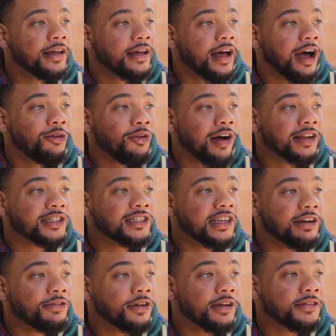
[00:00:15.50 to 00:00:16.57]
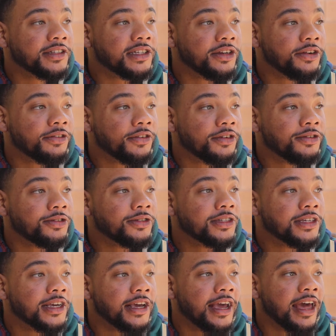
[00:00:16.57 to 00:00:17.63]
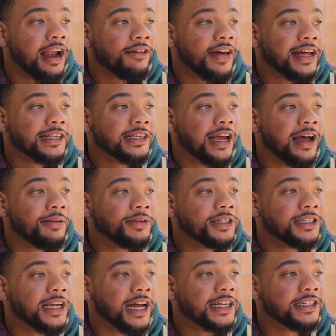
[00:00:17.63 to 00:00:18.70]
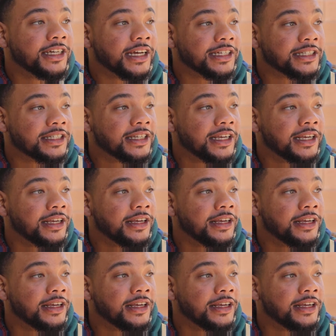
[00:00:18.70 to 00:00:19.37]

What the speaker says: I watched several of his interviews, and I've had time to digest